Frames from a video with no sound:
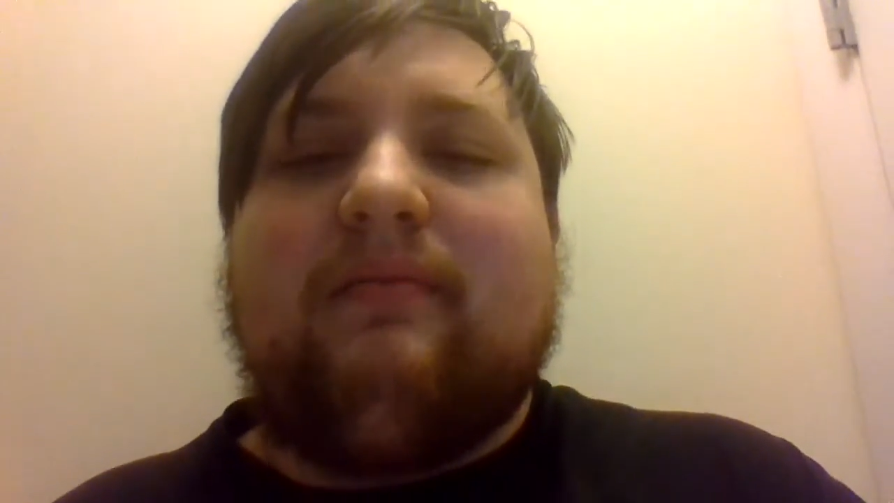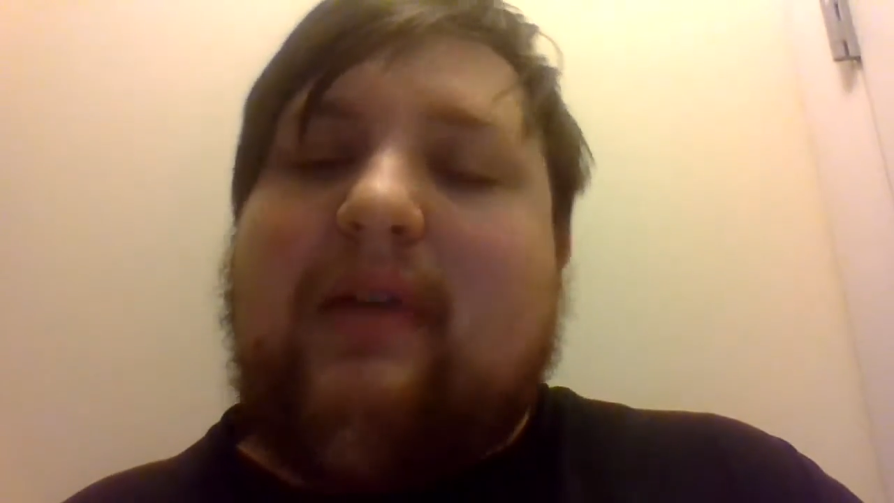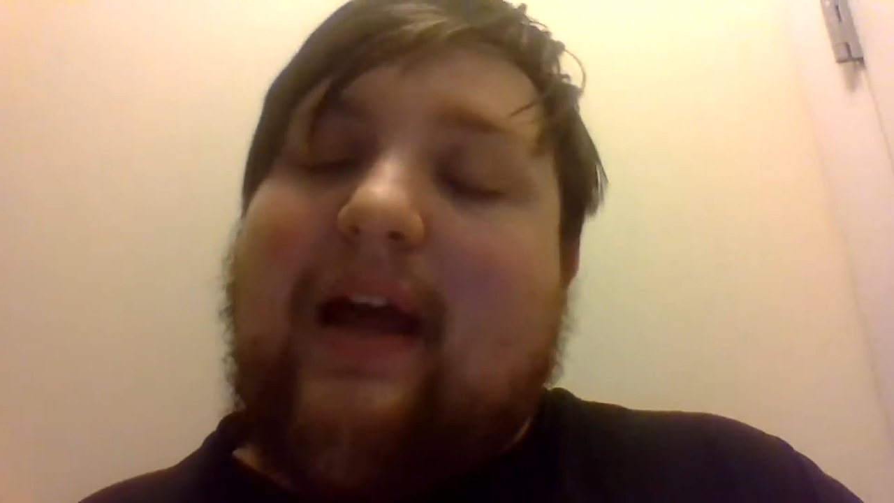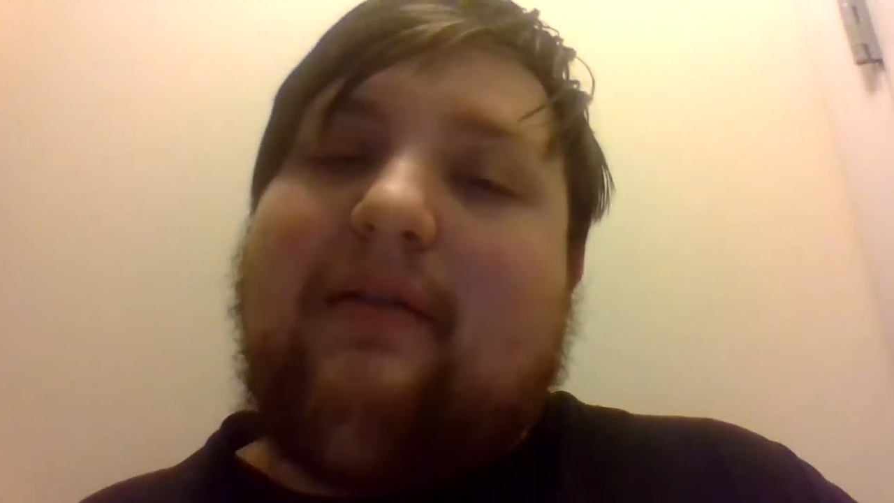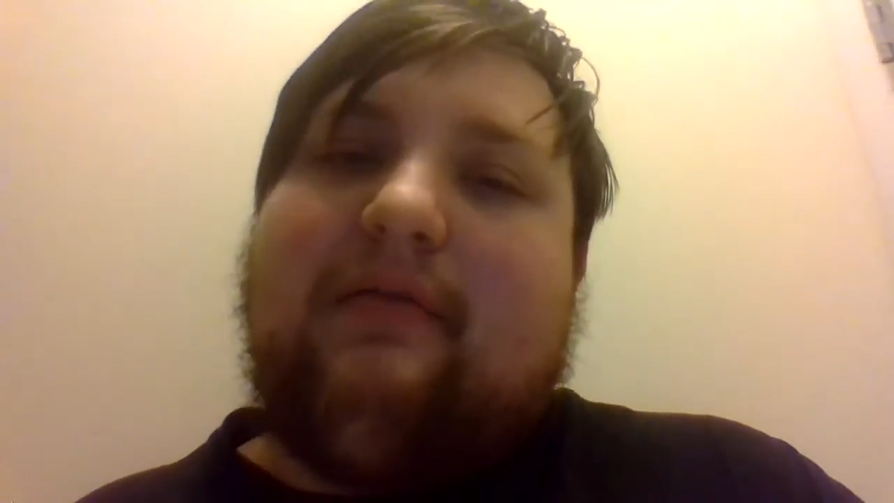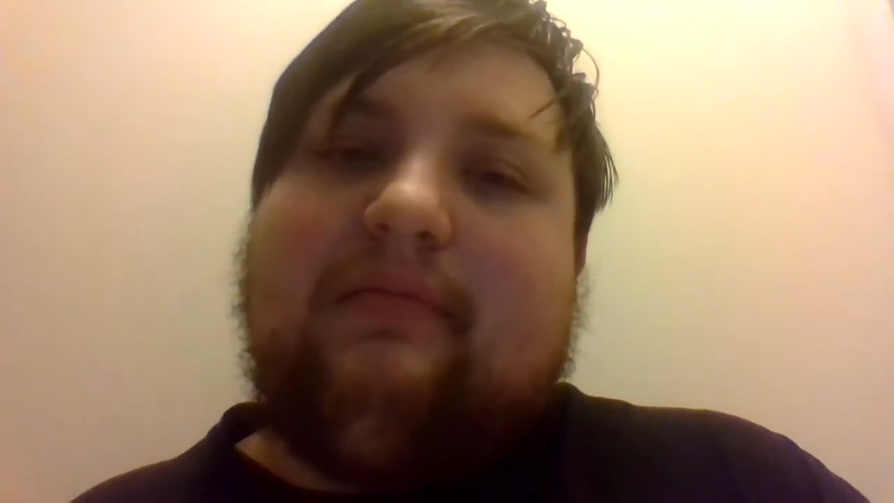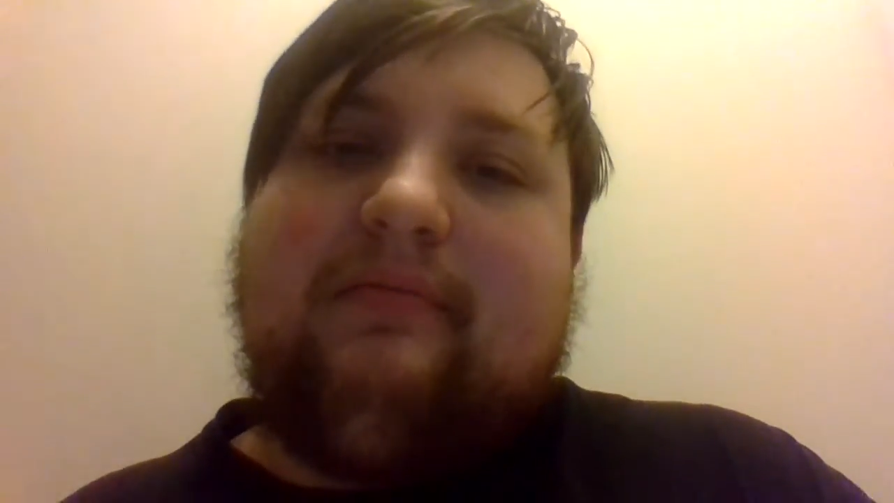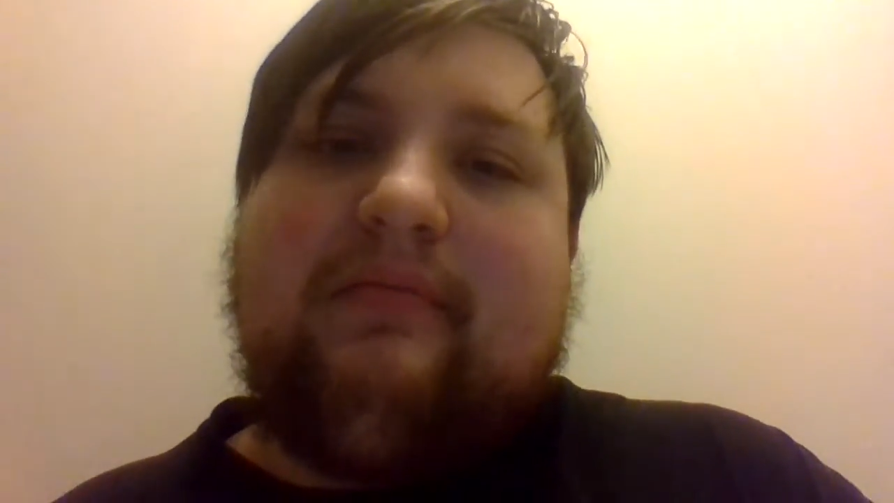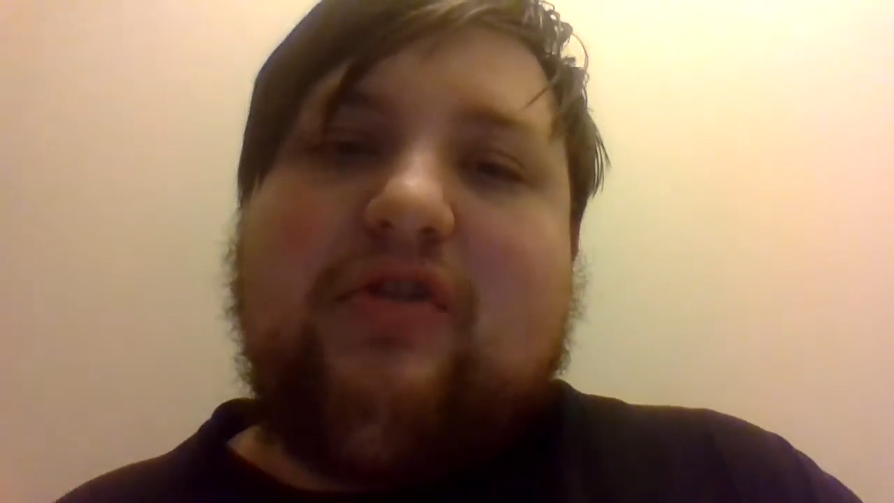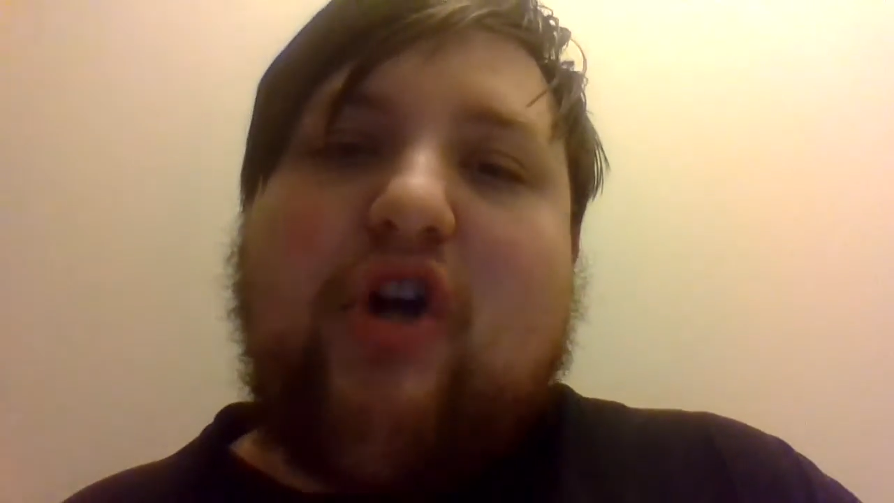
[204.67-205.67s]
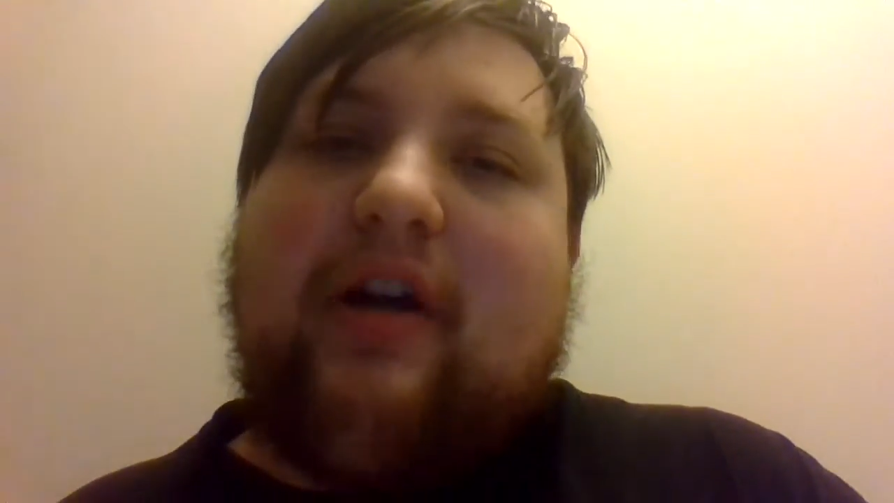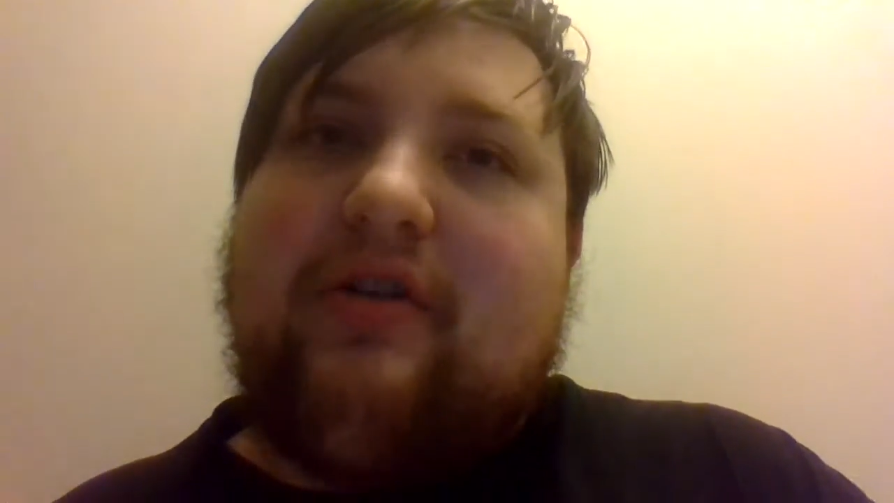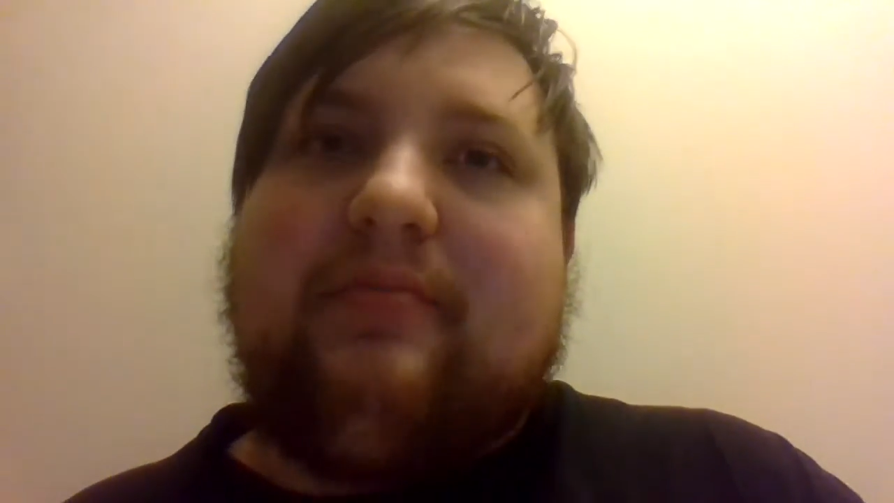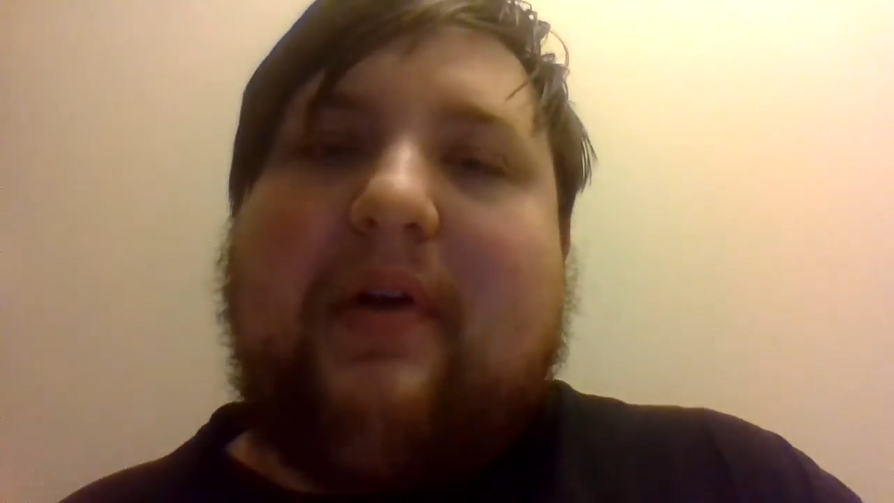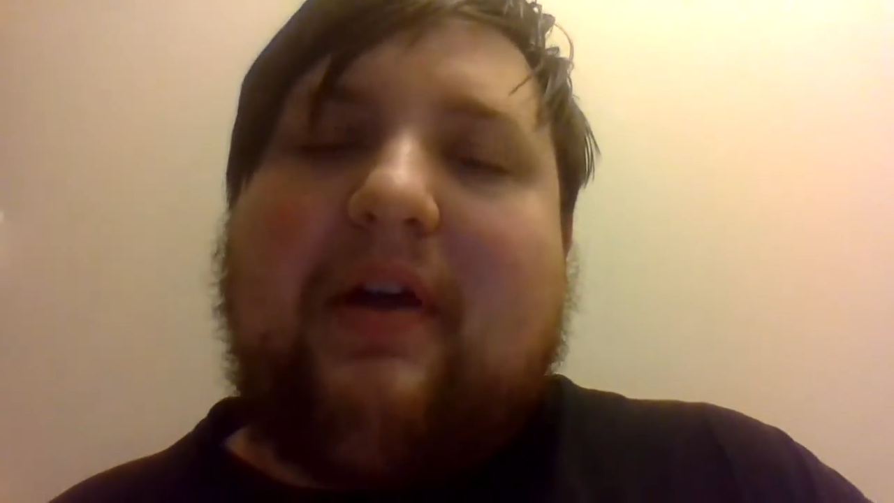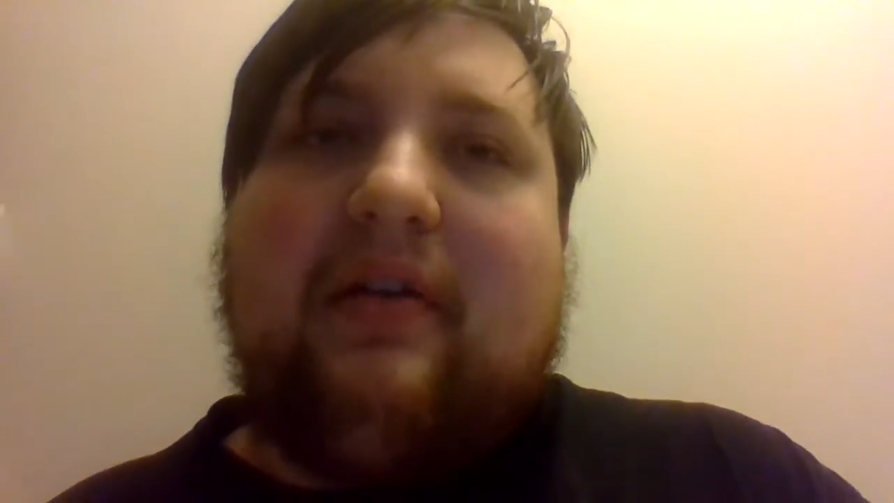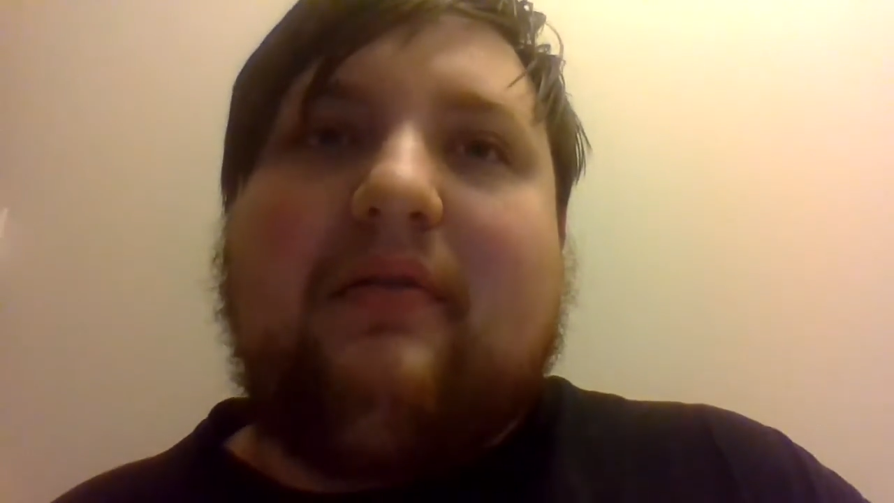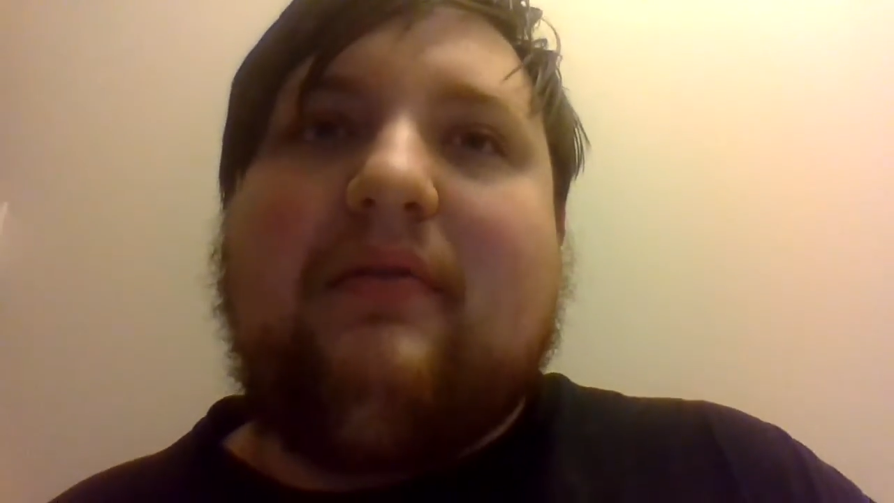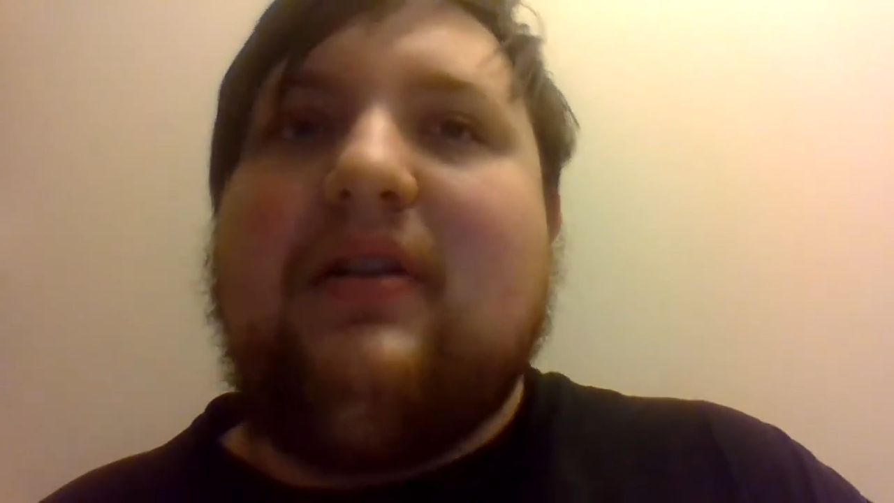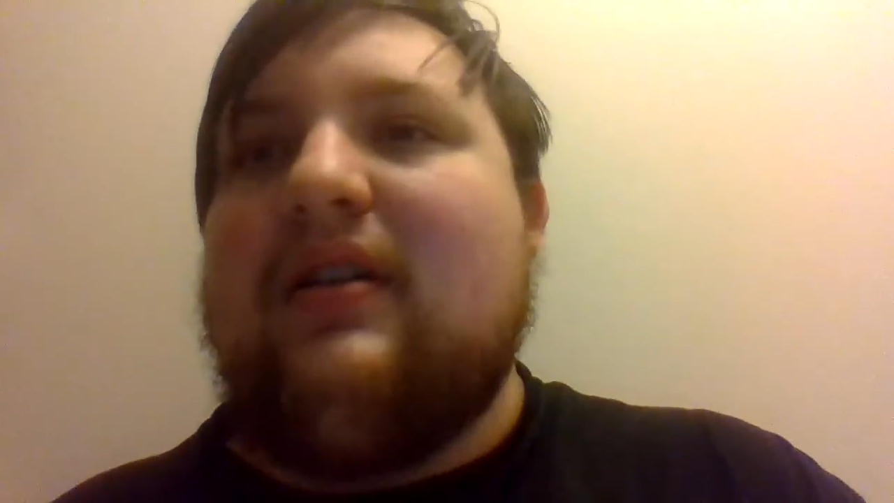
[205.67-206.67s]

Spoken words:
now China-Japan,